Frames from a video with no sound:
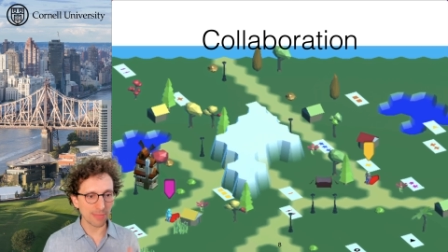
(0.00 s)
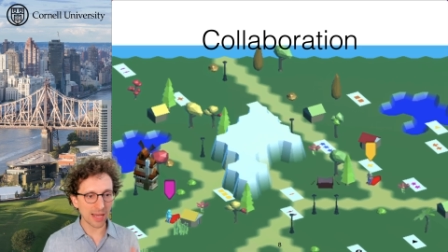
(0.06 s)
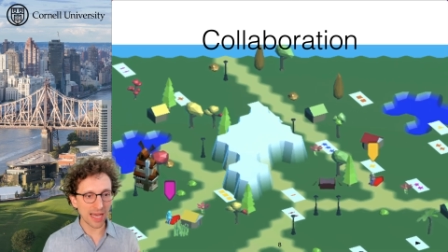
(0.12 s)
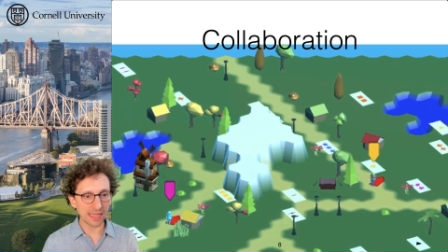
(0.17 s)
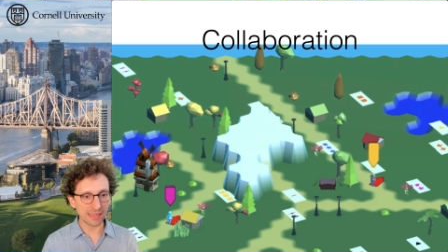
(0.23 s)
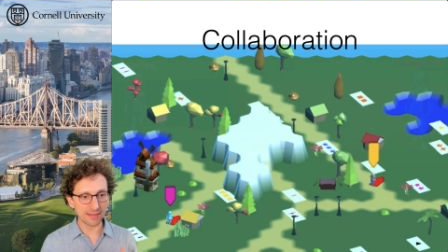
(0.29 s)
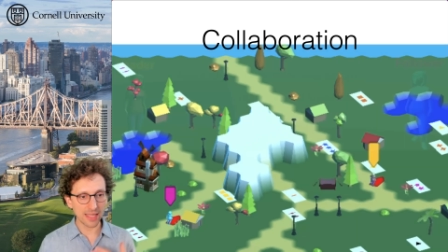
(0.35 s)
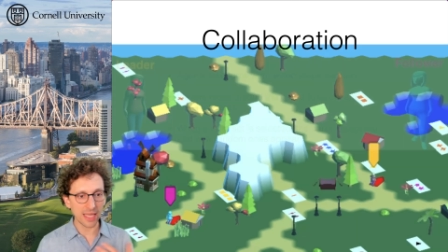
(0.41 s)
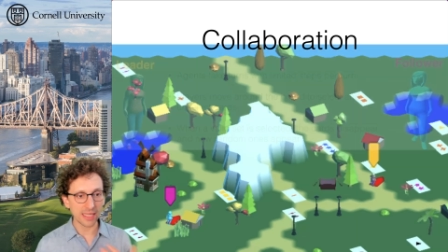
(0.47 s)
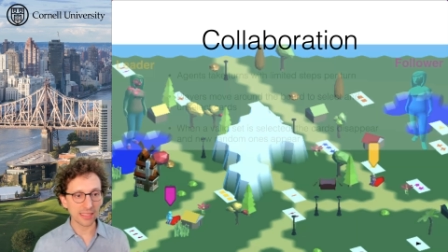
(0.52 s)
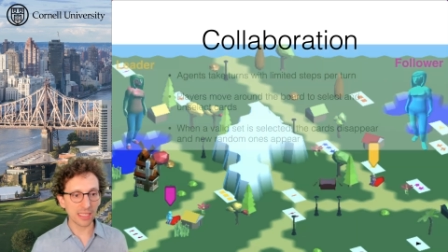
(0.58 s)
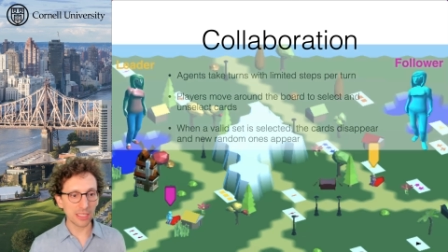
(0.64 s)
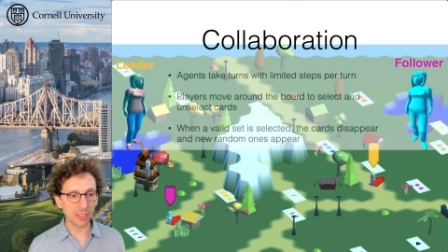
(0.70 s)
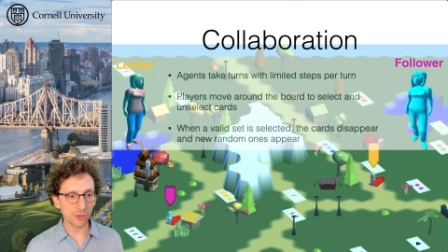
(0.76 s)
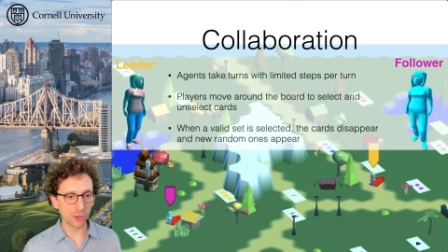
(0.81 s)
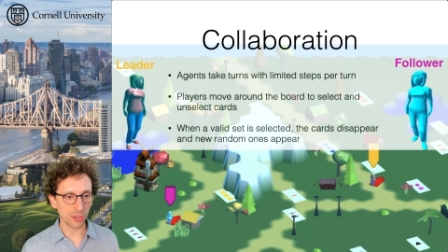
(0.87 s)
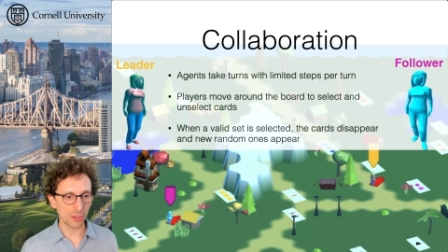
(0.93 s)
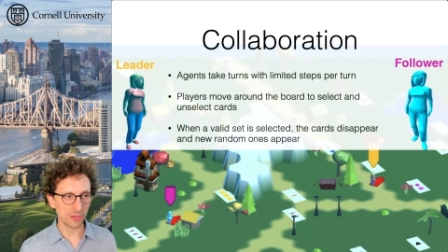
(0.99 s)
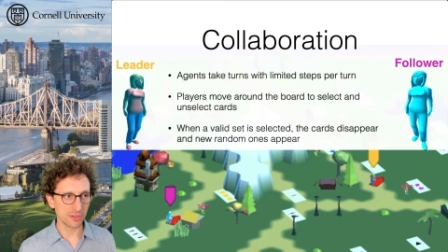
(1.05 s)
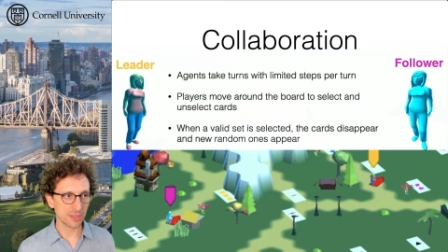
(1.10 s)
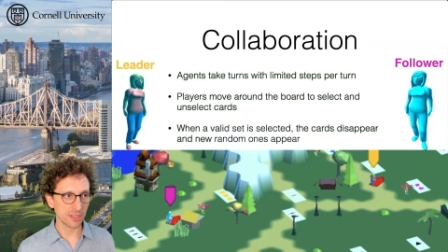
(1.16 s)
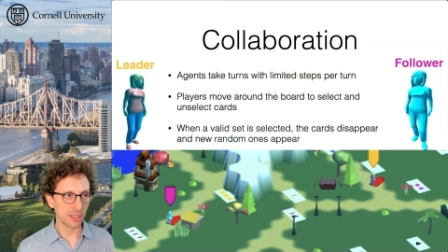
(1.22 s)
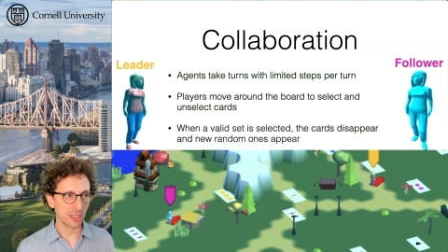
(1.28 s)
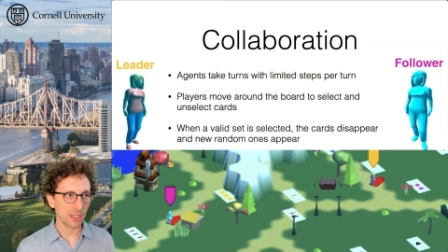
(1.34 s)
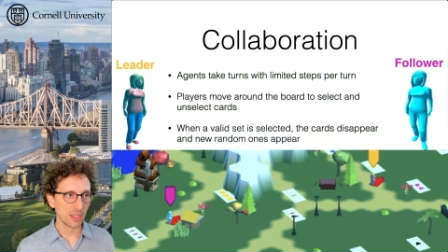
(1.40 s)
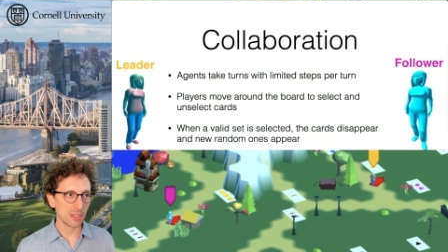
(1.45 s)
by taking
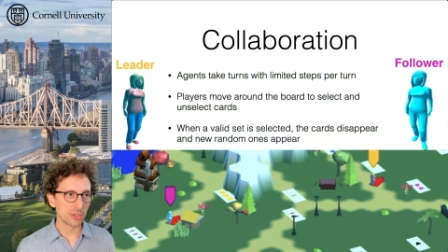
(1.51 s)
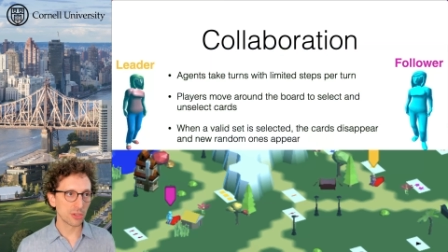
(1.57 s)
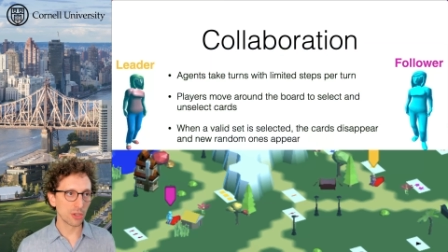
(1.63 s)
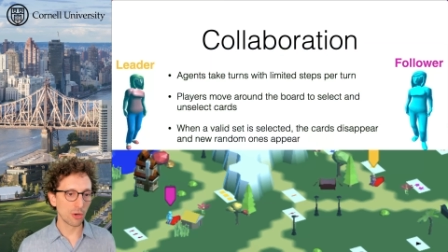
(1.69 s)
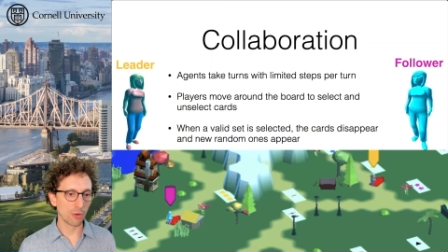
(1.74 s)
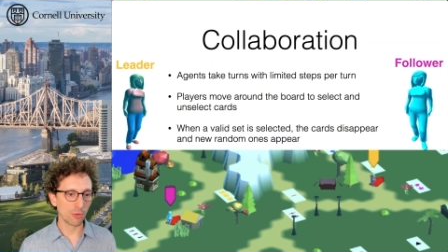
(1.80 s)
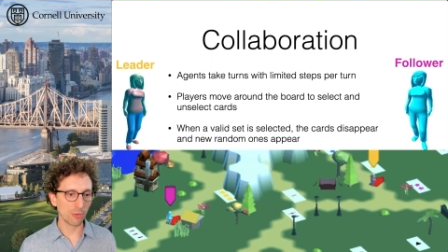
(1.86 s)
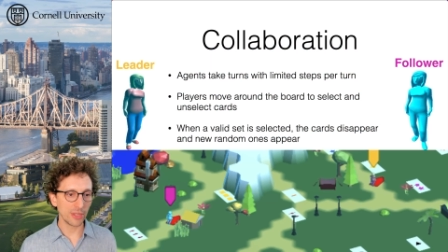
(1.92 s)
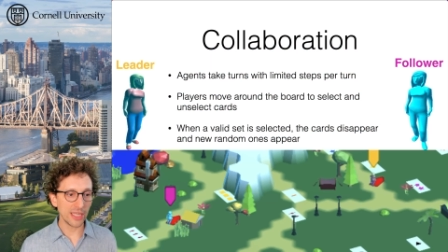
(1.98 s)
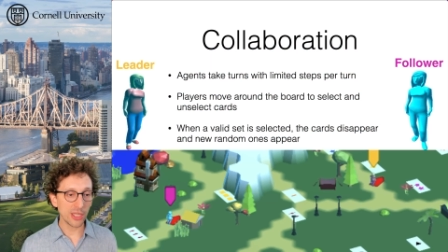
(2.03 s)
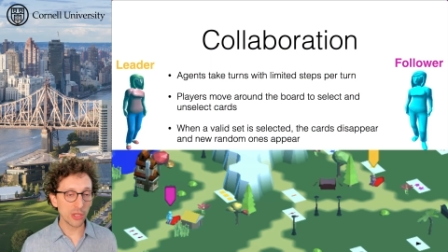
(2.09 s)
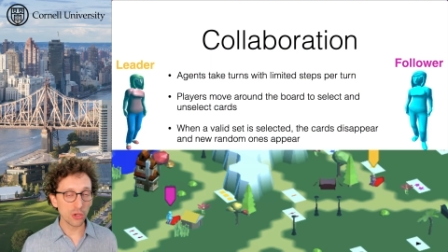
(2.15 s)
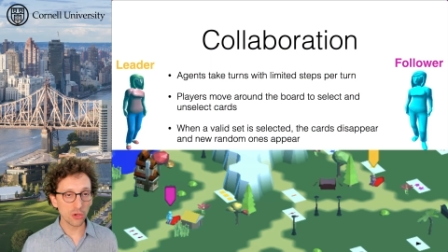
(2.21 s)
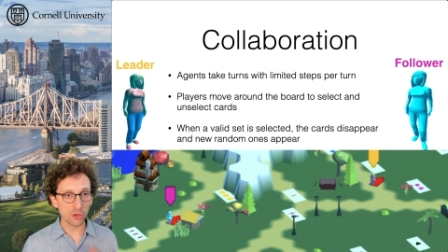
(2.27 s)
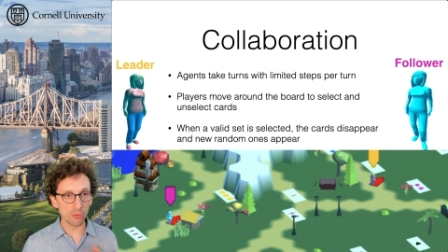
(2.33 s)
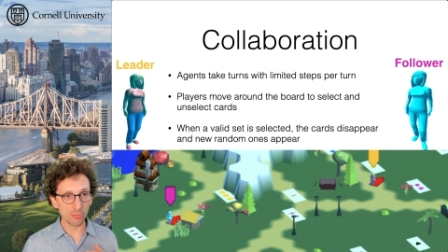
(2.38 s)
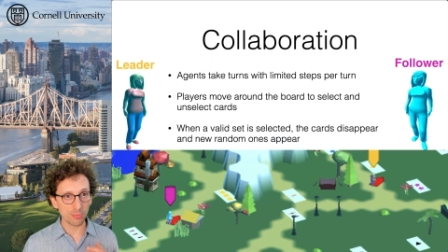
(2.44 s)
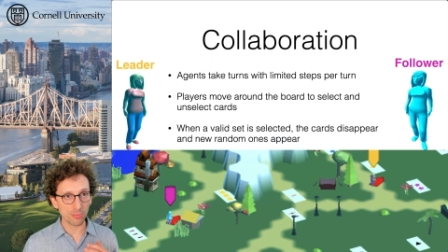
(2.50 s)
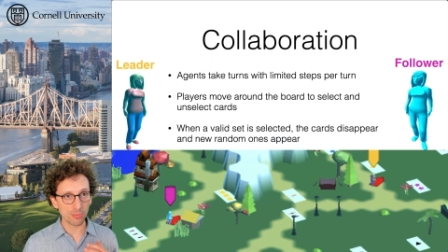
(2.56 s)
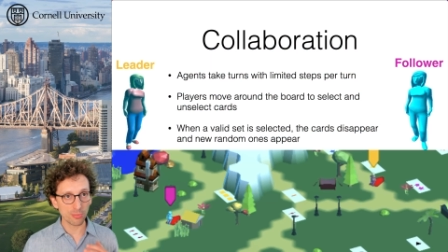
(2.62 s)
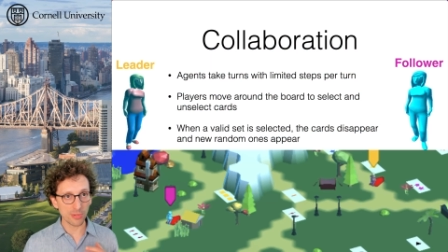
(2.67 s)
turns. So each